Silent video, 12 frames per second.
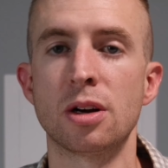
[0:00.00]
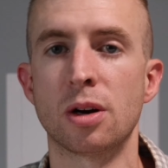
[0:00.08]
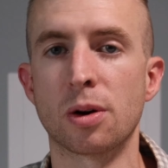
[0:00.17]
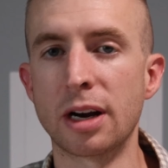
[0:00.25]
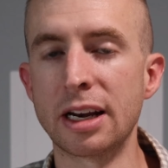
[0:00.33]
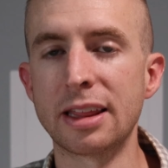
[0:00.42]

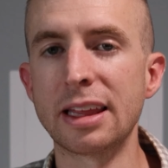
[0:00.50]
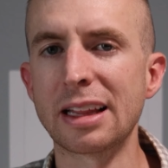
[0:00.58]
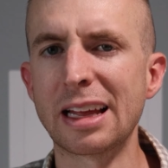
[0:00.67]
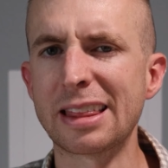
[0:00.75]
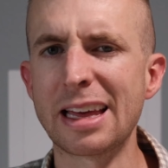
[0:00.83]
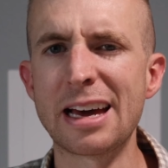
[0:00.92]
or anything
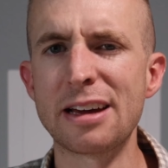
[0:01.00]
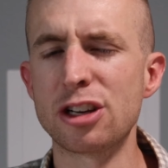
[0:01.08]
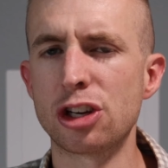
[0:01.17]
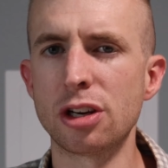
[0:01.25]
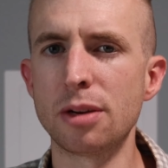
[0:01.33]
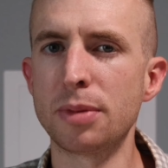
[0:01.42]
like that, it
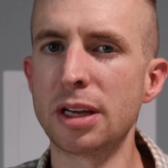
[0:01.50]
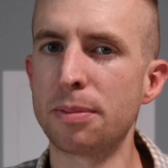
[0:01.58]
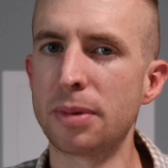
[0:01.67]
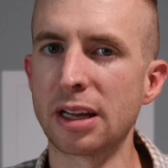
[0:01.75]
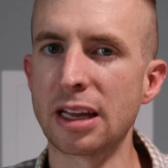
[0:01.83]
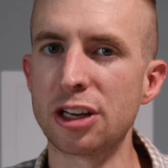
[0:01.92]
shouldn't be a
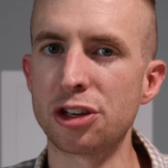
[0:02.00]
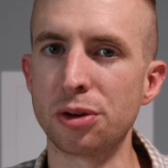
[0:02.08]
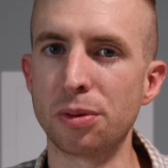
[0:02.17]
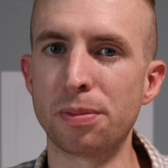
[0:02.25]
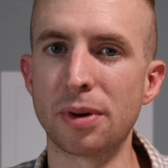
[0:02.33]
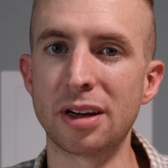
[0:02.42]
big
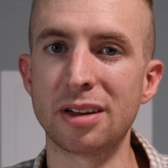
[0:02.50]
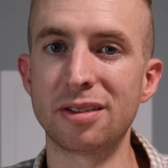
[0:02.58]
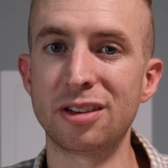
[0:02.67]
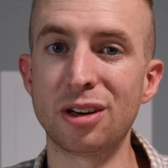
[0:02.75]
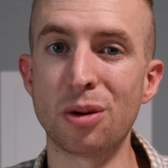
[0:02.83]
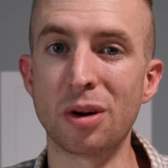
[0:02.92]
issue. But
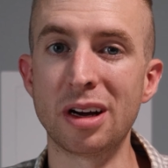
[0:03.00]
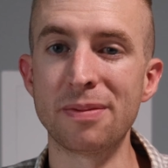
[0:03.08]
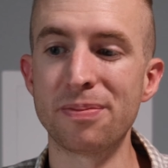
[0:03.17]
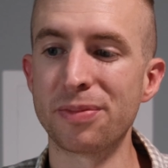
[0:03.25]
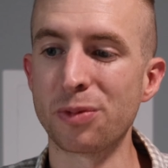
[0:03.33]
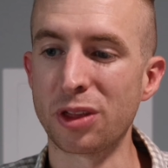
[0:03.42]
you know
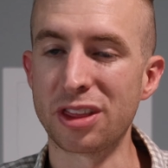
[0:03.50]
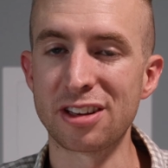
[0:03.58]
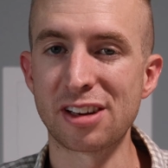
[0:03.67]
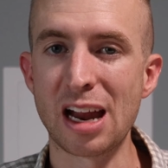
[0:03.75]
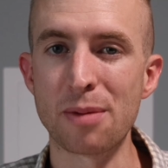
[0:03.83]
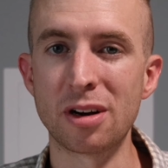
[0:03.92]
what? With this
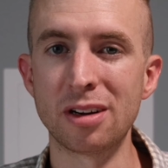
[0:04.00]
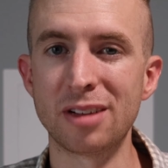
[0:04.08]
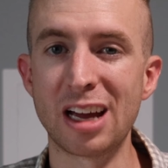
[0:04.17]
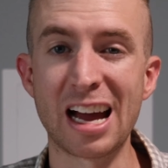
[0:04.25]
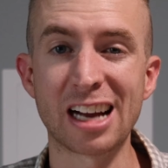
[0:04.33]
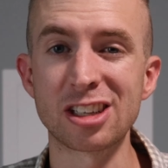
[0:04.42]
camera,
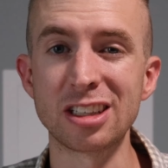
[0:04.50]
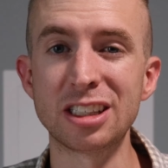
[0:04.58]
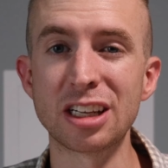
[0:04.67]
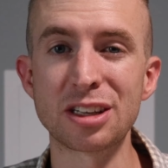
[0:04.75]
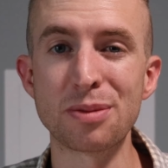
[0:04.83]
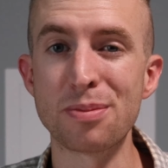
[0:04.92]
it actually
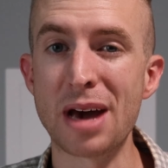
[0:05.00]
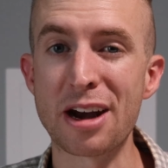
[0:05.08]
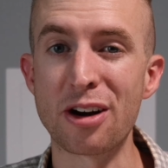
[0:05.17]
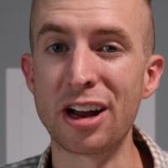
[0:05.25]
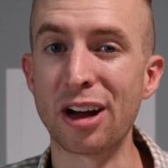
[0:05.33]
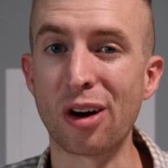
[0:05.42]
doesn't
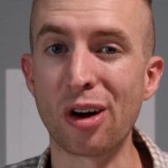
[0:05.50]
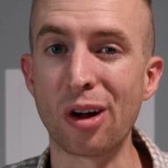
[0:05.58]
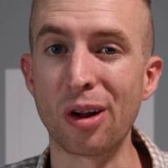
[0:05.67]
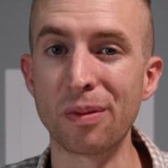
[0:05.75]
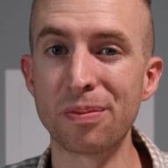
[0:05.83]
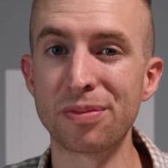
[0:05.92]
matter at
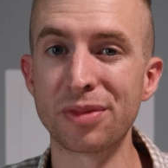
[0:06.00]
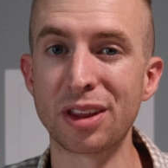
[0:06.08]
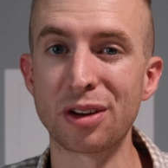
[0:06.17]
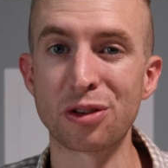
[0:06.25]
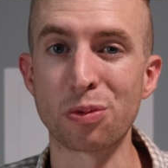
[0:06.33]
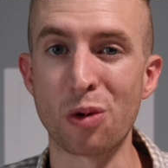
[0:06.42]
all. And
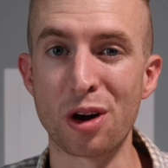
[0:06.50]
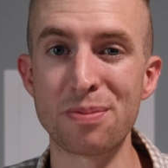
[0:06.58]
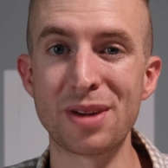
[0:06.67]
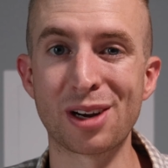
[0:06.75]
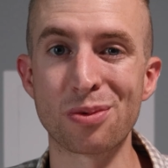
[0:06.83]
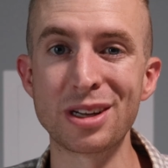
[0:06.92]
there's one
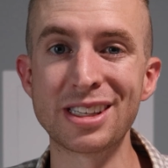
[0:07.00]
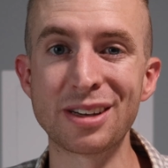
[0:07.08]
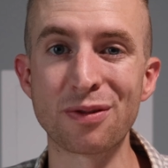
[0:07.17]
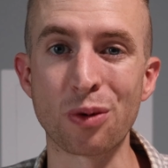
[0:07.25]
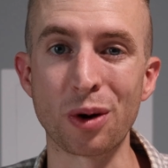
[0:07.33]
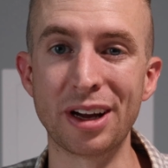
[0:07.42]
big
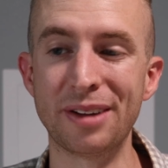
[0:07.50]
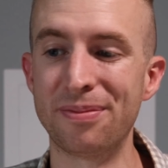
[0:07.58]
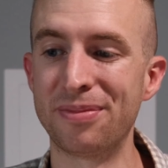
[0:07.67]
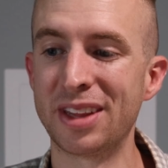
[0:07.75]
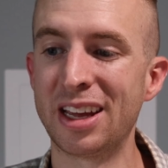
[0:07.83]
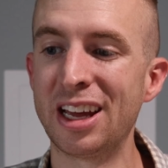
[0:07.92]
reason for it.
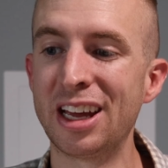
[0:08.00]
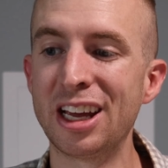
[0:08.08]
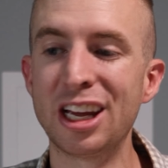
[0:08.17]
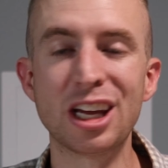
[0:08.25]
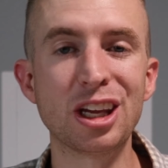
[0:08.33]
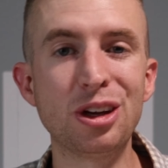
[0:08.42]

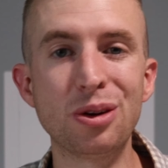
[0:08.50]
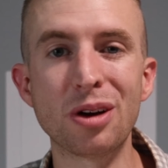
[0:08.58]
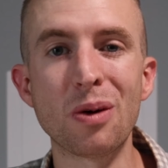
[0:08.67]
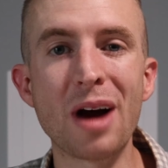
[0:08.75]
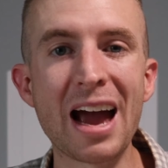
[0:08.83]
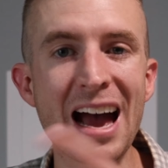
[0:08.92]
You
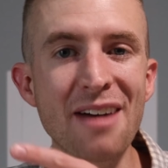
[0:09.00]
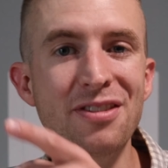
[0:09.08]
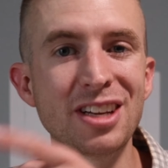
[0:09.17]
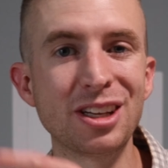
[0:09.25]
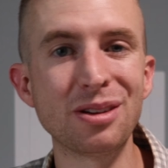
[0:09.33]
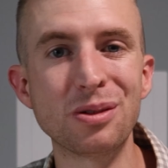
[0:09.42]
don't have
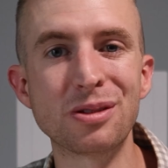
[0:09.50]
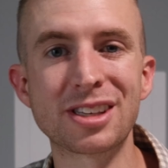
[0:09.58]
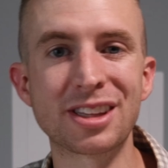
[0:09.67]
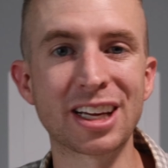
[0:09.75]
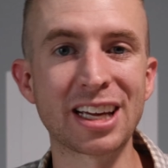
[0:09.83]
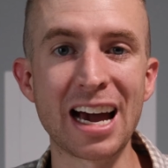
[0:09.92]
to use
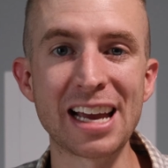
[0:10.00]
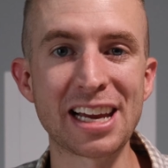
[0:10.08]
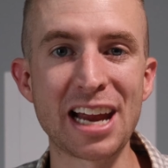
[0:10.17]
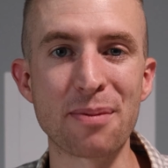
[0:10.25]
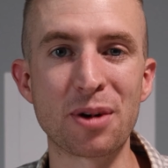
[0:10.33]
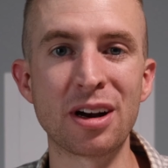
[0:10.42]
the guide
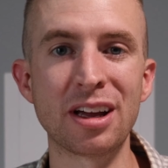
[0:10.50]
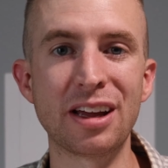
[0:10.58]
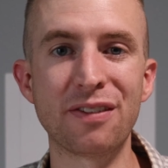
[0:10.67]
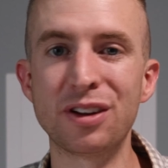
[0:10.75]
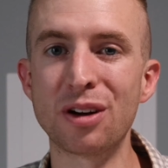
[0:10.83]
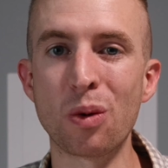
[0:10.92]
camera
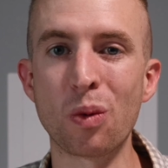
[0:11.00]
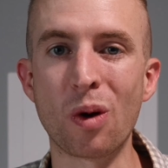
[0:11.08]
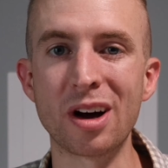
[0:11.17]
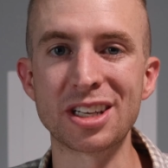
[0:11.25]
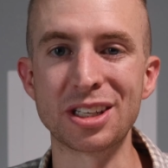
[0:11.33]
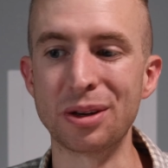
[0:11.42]
if you don't
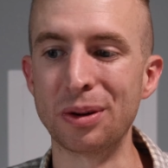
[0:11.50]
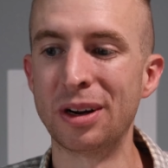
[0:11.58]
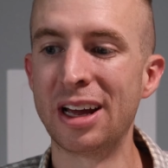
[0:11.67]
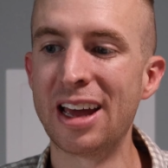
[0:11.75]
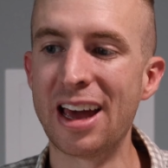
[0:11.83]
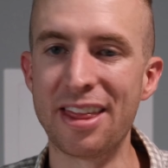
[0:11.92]
want to.
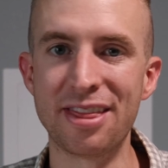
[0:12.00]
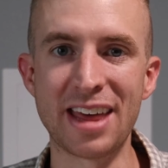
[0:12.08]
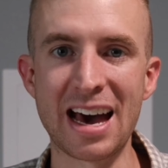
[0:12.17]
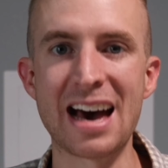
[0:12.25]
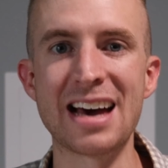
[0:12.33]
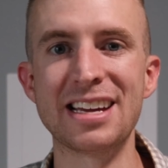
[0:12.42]
And
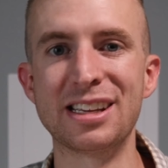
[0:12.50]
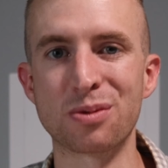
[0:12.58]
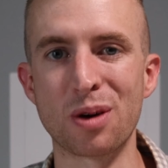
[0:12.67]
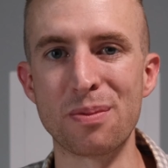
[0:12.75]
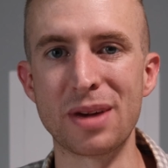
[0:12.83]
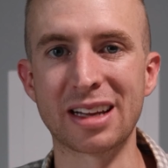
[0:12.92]
that is
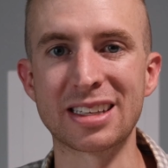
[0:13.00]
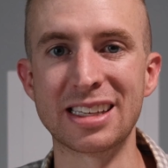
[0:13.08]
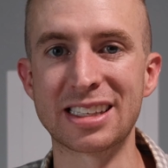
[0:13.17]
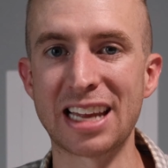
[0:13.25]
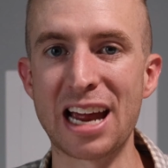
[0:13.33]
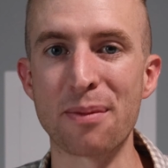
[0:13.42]
what makes
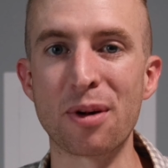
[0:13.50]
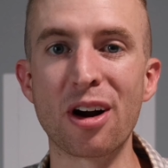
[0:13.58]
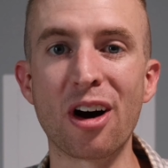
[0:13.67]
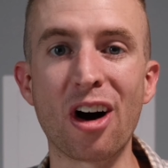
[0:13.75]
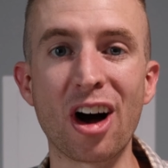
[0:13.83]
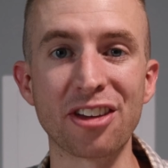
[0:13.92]
this camera
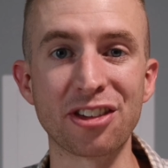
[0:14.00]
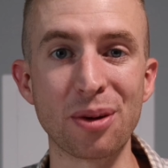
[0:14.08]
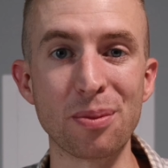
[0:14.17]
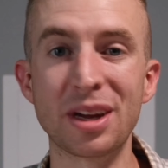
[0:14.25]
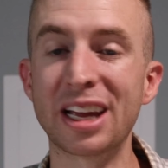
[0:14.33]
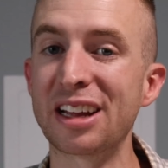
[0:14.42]

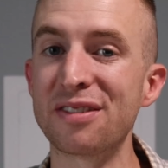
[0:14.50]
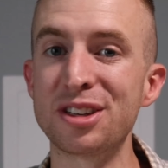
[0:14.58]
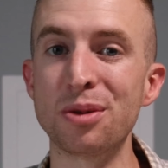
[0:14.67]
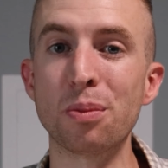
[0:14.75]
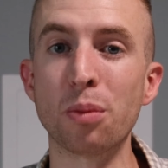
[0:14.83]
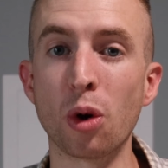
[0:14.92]
awesome. It gives
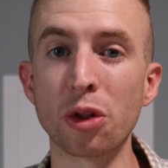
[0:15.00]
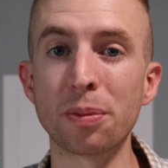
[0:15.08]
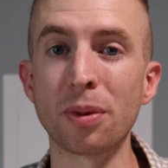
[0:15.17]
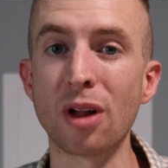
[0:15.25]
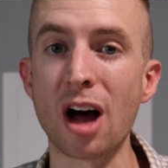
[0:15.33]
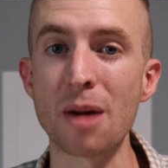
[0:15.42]
you
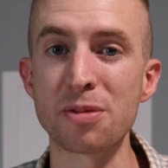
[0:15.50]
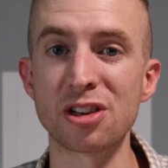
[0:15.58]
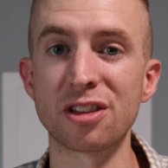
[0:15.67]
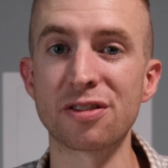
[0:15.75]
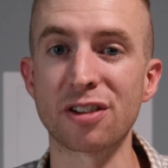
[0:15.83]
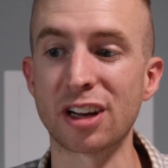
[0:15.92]
multiple
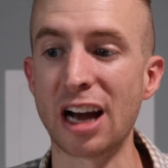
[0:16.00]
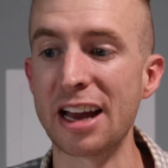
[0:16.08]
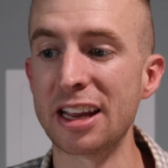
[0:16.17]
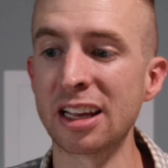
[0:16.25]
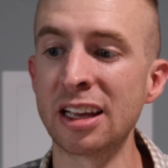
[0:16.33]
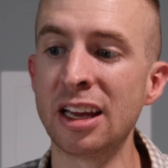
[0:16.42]
options for
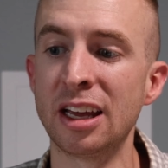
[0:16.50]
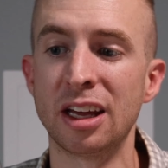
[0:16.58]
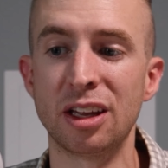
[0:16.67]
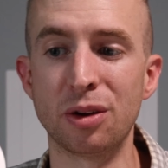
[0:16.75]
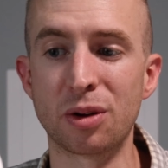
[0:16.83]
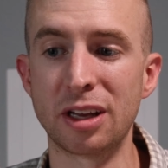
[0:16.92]
guiding.
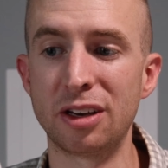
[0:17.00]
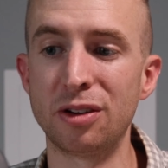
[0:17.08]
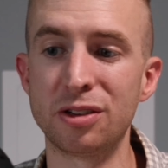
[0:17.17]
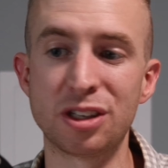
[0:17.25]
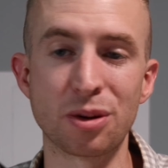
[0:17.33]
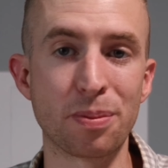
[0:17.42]
You can
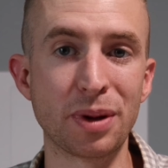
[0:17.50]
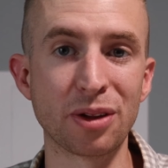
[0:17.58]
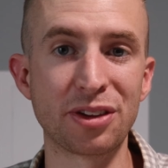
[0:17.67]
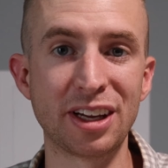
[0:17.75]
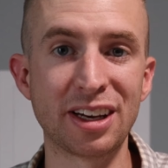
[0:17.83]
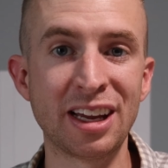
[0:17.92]
use your
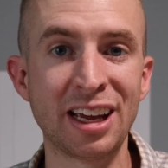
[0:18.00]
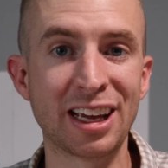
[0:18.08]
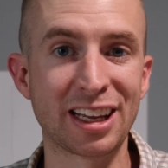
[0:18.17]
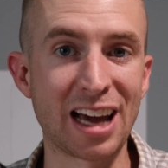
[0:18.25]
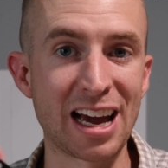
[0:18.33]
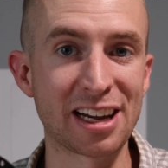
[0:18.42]
built-in
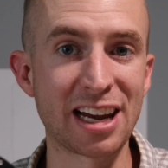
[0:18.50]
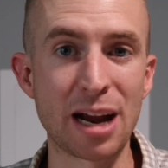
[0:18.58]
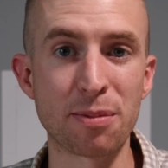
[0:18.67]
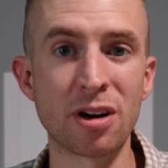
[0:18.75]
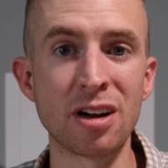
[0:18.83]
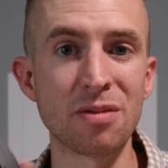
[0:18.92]
guide
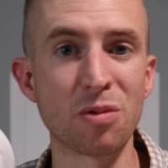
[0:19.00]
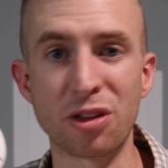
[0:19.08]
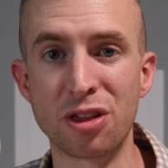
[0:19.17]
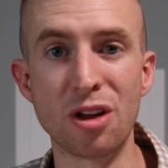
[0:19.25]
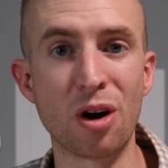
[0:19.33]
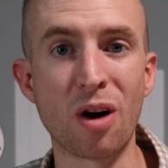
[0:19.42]
camera with
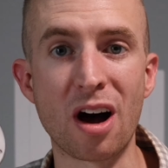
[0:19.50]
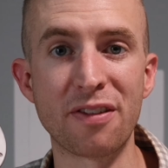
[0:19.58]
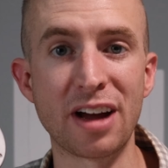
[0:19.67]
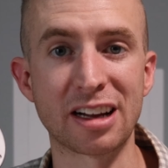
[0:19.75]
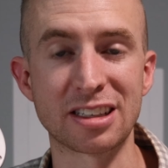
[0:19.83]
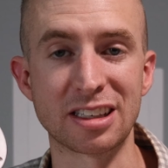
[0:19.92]
no
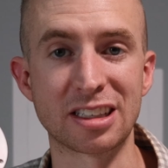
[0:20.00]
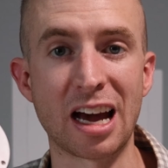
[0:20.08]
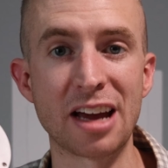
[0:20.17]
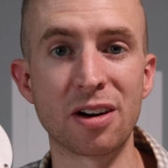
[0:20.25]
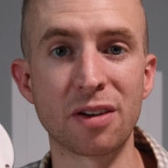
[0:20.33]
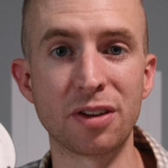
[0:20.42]
off-axis
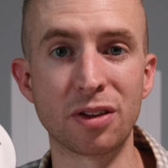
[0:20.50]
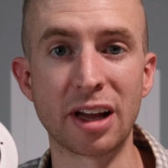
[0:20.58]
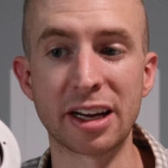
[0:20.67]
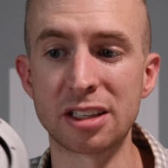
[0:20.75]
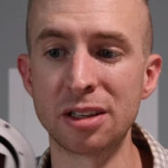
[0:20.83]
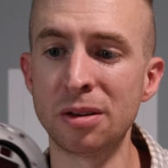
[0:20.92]
guider if you'd
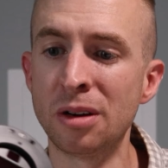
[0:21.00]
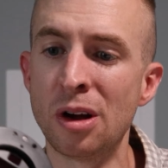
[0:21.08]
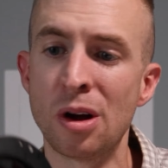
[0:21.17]
like to,